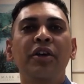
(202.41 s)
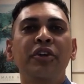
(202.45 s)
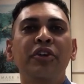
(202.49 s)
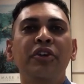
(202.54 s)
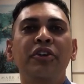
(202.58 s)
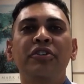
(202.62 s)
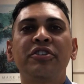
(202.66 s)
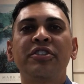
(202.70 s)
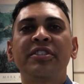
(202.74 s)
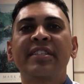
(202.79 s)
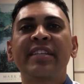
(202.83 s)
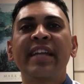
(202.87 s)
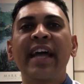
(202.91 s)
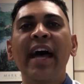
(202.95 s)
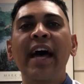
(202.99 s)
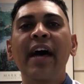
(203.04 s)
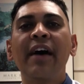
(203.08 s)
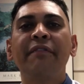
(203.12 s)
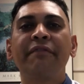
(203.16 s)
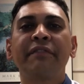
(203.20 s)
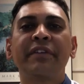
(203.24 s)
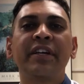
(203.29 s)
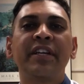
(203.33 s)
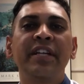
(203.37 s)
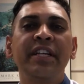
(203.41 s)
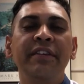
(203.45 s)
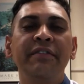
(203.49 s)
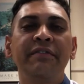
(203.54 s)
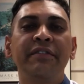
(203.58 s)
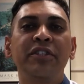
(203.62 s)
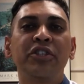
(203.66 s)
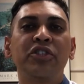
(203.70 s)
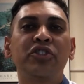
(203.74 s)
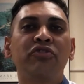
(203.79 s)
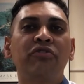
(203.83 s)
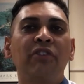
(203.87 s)
Your staff can
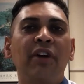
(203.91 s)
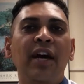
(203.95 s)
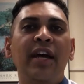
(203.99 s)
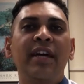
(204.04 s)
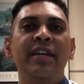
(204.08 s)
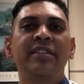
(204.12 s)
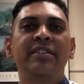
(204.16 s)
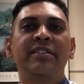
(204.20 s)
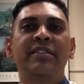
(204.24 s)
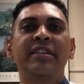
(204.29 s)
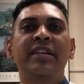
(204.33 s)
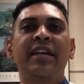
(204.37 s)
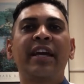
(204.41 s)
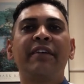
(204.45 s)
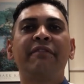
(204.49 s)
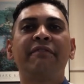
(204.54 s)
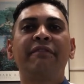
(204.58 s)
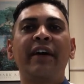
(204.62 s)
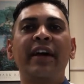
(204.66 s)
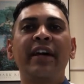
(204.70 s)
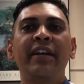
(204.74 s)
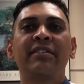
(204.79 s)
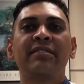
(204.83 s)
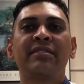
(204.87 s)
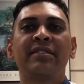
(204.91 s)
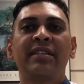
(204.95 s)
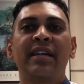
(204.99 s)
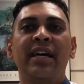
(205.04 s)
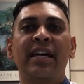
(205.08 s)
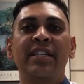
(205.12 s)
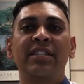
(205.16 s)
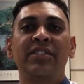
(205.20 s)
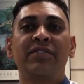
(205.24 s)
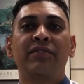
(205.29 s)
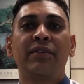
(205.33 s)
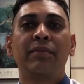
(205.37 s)
even try to get vital
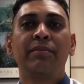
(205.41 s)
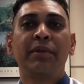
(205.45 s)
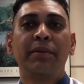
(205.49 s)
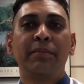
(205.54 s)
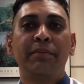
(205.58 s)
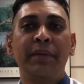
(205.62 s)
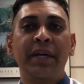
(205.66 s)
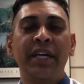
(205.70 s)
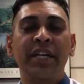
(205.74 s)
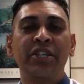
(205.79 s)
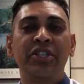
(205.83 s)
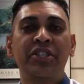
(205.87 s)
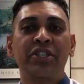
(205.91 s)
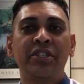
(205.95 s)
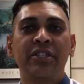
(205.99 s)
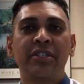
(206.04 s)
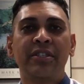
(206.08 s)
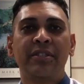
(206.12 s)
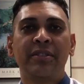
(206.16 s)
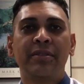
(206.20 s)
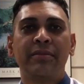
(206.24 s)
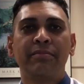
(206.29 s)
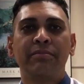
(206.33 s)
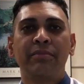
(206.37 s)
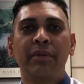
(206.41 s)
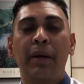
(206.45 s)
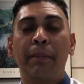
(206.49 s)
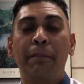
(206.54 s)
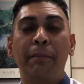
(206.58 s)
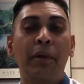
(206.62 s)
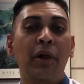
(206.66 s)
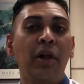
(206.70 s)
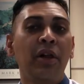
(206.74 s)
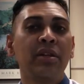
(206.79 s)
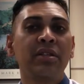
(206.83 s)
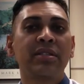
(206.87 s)
signs from the patient, a
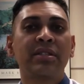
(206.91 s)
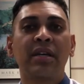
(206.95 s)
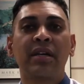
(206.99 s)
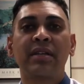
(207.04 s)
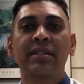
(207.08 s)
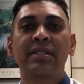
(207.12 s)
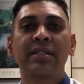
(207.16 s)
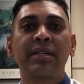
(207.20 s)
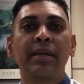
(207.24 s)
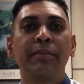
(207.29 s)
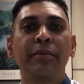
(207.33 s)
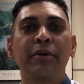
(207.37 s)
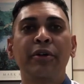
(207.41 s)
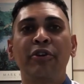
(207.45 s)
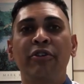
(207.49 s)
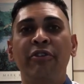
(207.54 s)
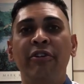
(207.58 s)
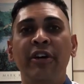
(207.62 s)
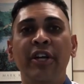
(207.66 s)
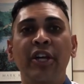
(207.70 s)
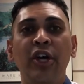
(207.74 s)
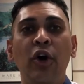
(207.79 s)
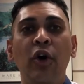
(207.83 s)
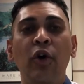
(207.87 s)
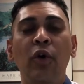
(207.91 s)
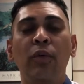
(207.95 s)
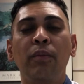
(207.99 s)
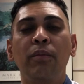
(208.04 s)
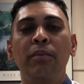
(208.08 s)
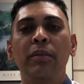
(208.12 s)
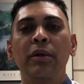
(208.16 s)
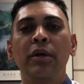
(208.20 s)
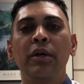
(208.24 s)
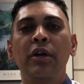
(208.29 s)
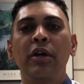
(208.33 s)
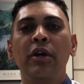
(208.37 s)
pulse oximeter at
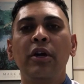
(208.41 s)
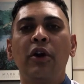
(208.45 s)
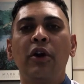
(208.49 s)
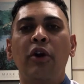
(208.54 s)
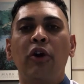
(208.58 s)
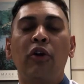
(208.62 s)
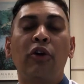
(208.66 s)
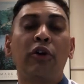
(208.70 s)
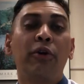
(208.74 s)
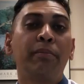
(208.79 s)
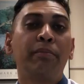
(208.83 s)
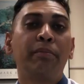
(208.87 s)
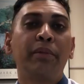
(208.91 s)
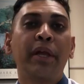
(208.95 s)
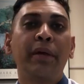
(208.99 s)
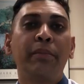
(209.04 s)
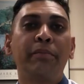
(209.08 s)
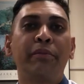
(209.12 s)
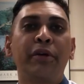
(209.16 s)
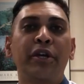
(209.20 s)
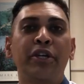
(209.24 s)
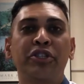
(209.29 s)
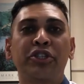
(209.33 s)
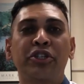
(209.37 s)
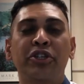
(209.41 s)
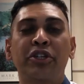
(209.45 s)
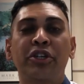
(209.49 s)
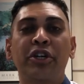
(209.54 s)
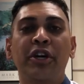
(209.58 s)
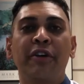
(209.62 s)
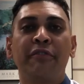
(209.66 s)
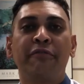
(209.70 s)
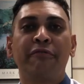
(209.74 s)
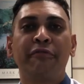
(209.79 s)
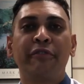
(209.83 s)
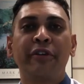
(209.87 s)
home, or a blood pressure
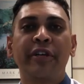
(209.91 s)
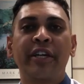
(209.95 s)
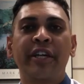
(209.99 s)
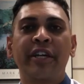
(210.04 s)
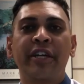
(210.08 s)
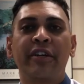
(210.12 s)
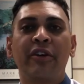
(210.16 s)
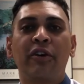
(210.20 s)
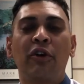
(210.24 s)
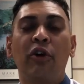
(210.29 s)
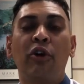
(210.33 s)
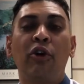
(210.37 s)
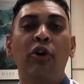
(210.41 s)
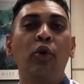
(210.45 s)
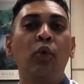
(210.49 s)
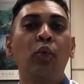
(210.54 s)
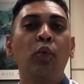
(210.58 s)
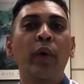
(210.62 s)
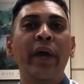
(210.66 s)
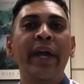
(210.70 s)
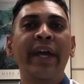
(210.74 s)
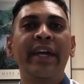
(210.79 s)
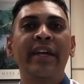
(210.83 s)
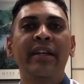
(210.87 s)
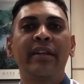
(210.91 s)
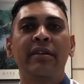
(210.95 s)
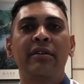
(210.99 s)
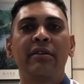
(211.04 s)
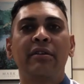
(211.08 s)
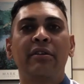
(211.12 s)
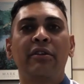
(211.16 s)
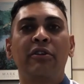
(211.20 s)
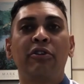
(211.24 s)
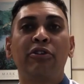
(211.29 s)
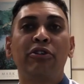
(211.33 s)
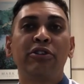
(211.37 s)
cuff reading, or a weight,
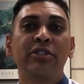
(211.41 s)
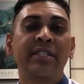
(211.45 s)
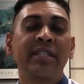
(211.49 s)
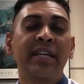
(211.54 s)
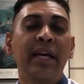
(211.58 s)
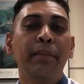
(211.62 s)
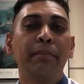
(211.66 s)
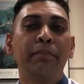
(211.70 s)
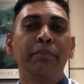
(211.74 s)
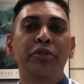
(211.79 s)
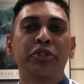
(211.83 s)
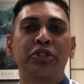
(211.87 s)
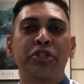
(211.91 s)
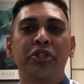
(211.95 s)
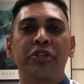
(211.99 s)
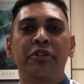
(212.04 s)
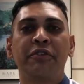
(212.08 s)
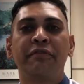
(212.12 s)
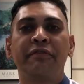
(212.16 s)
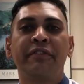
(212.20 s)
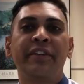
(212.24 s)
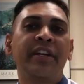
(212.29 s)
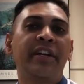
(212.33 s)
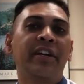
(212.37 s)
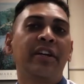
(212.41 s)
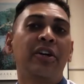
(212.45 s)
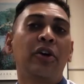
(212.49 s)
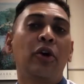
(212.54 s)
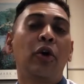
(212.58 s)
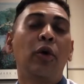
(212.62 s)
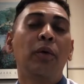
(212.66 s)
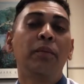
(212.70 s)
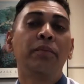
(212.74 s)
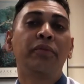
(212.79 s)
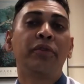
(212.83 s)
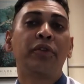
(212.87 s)
or a temperature via a
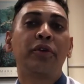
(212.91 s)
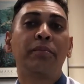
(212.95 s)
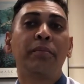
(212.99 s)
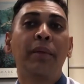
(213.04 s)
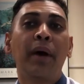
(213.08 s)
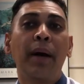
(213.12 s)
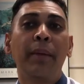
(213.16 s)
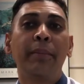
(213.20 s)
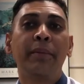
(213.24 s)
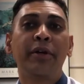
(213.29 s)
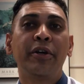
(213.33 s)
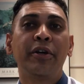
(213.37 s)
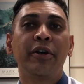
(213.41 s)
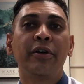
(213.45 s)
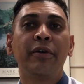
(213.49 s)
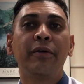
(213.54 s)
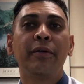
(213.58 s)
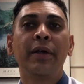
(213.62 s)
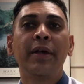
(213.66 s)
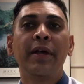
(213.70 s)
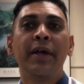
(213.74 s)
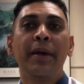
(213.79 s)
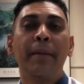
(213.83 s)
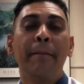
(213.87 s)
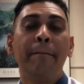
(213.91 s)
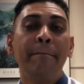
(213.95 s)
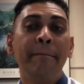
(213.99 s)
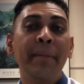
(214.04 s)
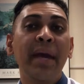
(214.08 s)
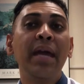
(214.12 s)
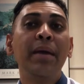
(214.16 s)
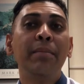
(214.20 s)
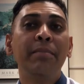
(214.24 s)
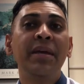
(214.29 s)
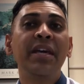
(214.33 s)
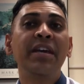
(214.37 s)
home thermometer
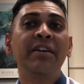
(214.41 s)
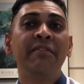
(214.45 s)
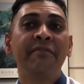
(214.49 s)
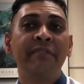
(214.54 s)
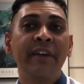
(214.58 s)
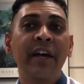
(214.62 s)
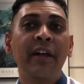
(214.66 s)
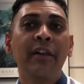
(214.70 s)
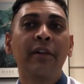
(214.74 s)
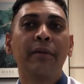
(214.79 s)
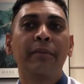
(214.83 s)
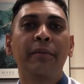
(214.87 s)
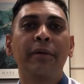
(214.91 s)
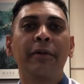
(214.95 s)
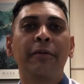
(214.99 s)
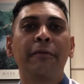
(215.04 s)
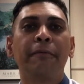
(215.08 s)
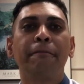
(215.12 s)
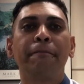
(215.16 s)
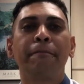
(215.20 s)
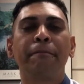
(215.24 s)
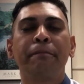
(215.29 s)
may be available.